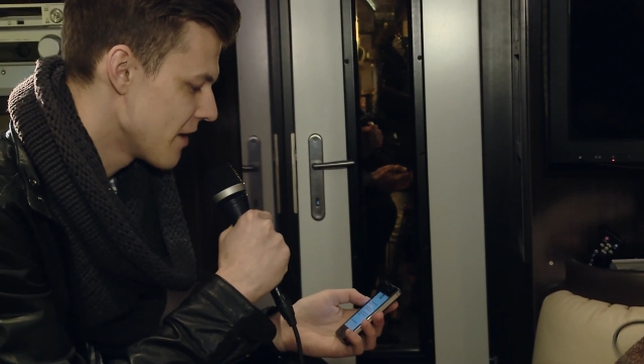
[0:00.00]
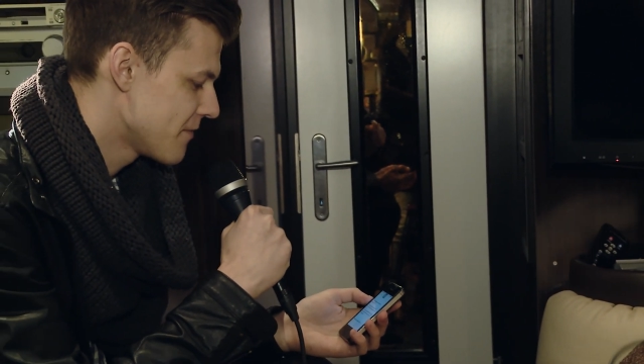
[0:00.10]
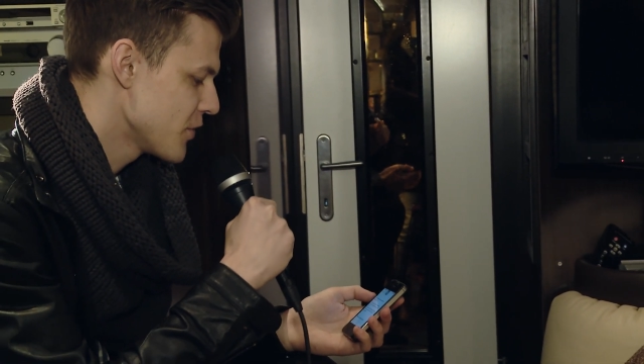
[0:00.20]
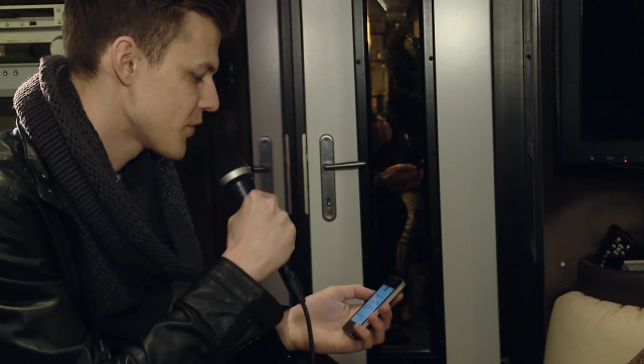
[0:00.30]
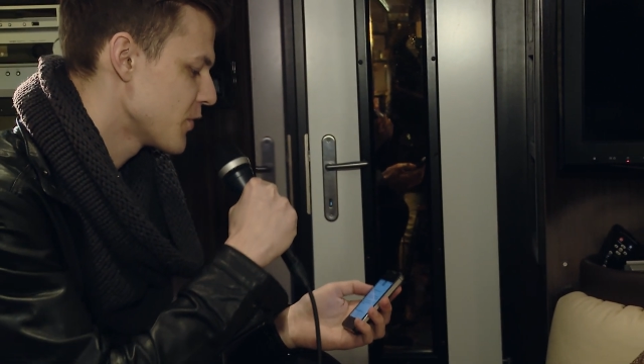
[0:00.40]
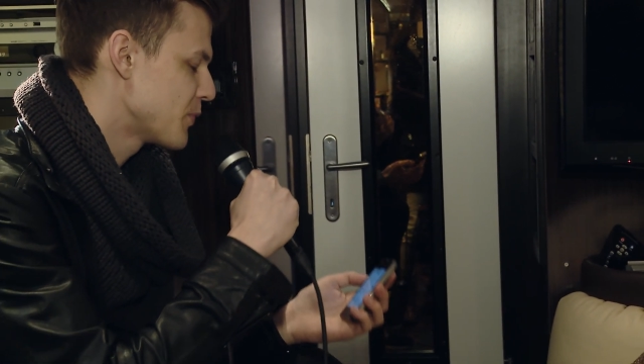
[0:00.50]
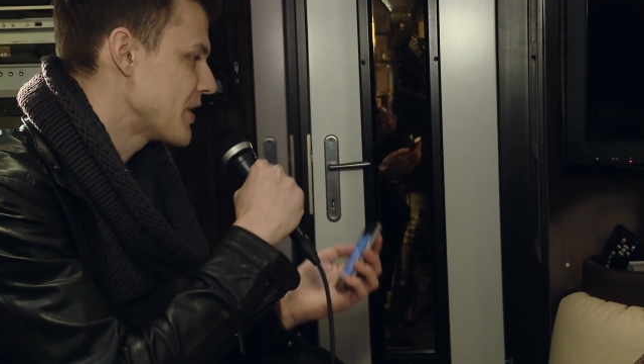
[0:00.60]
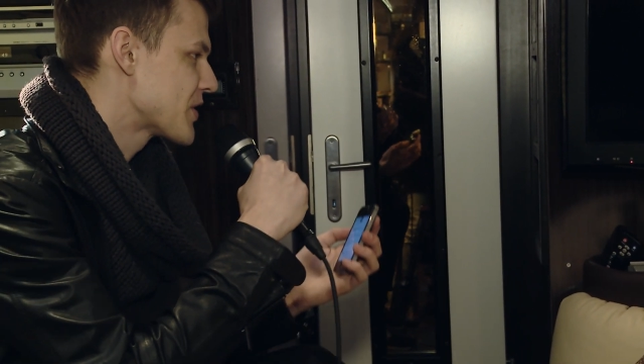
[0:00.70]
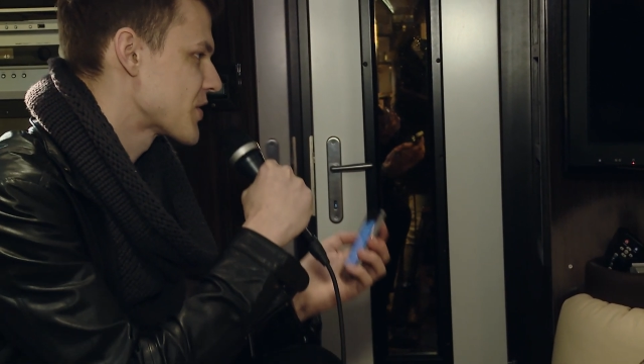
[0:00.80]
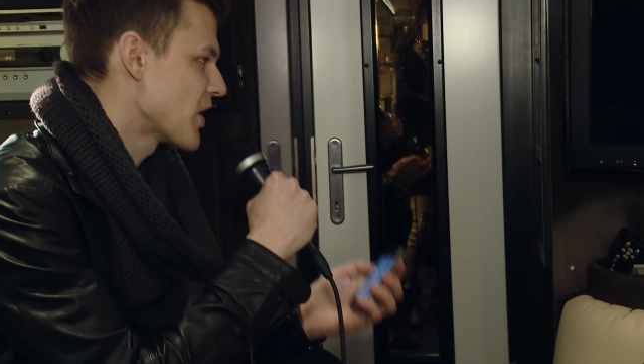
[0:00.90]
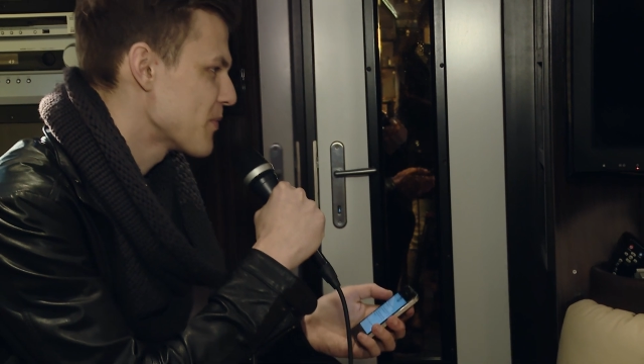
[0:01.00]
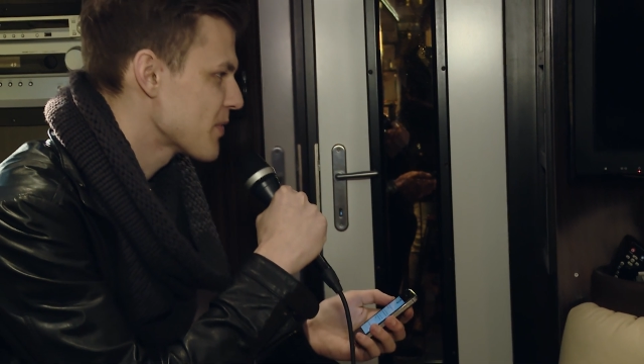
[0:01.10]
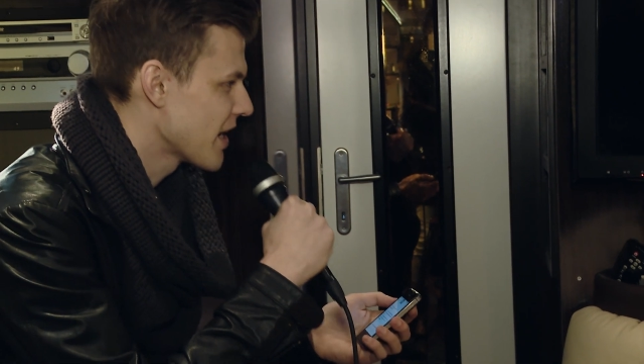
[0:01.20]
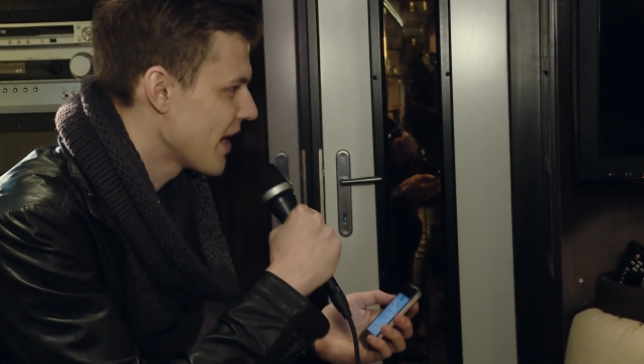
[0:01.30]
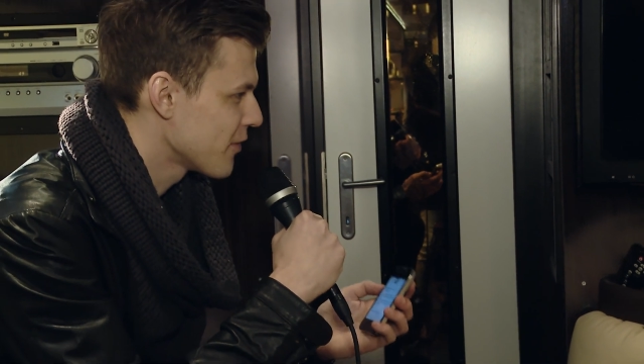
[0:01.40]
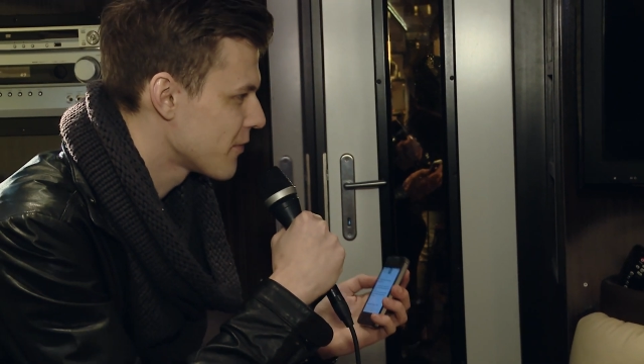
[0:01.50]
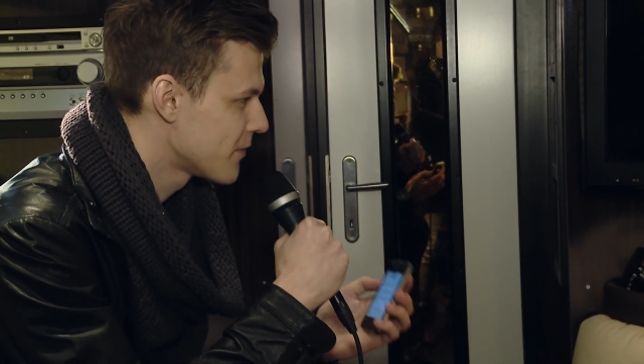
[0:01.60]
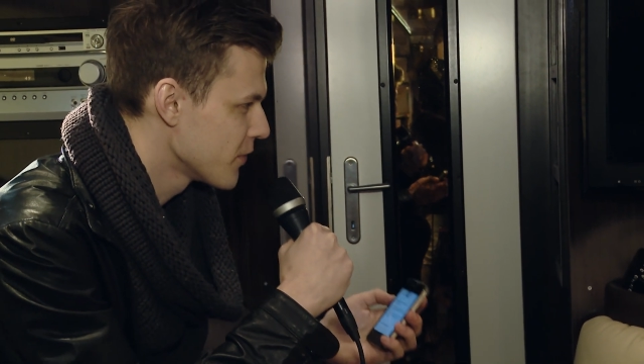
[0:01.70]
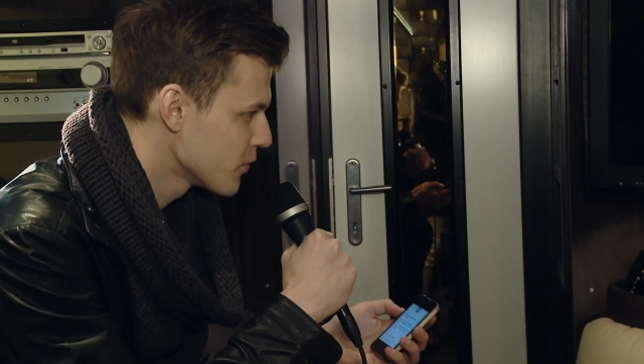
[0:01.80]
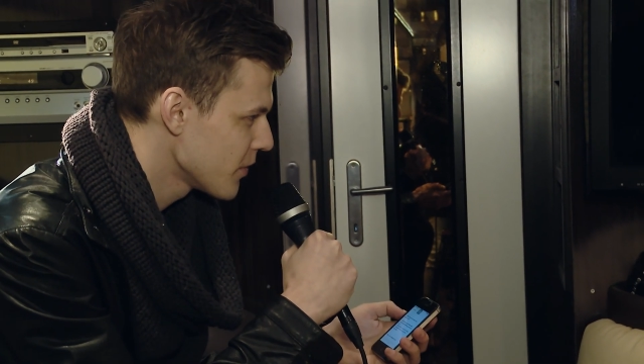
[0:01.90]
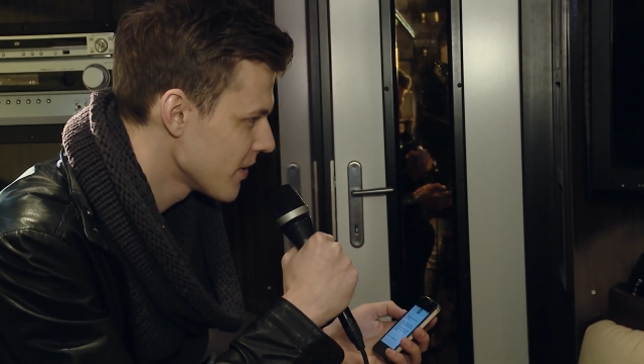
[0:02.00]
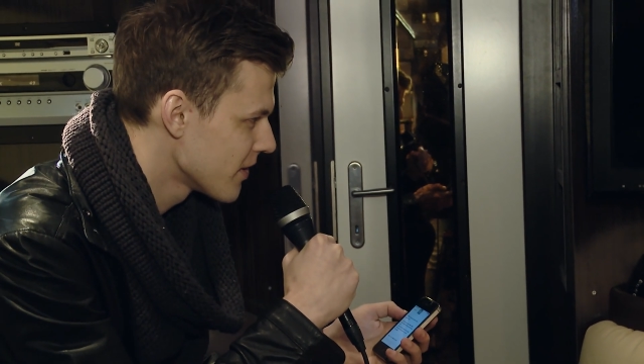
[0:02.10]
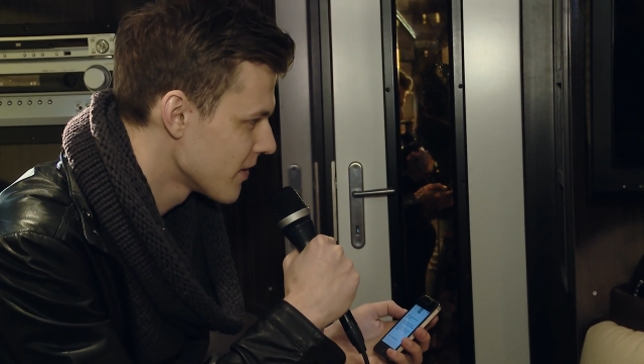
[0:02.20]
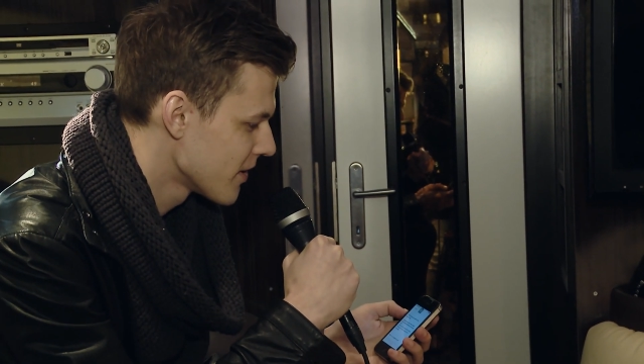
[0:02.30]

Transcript: If you could be some kind of food,